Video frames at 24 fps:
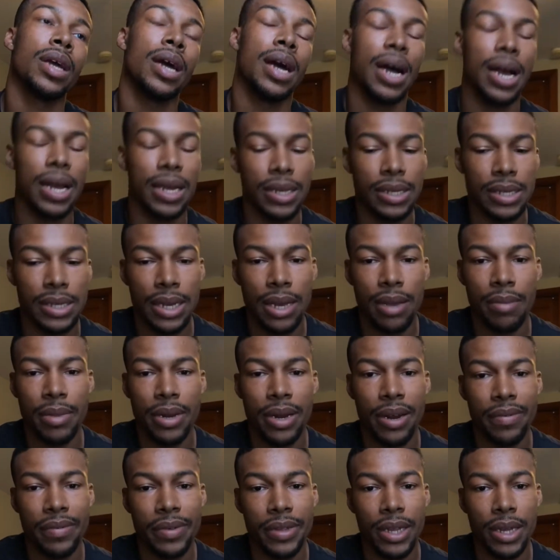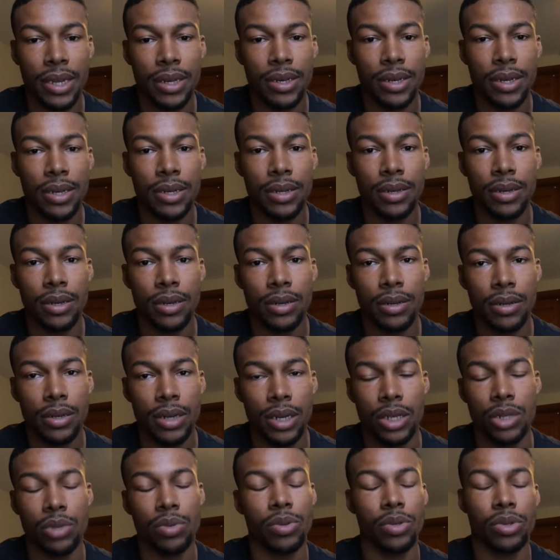eye exam and everything done.
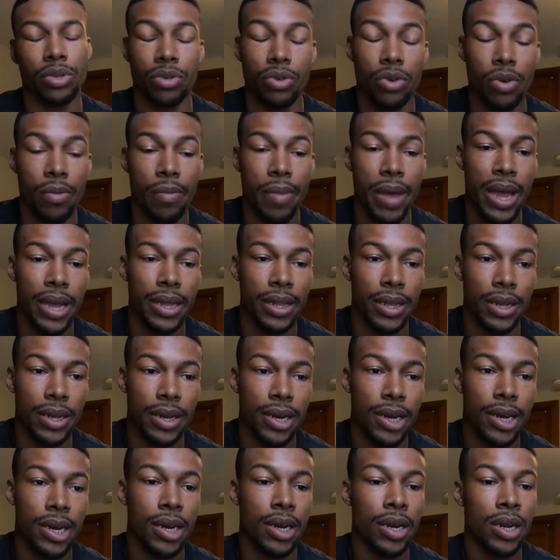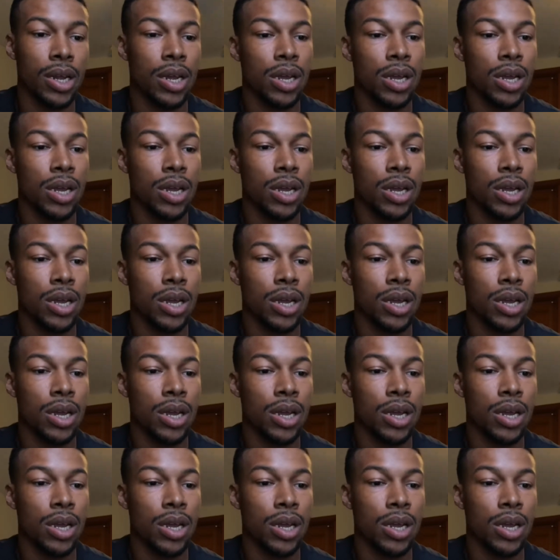That's where you go back there.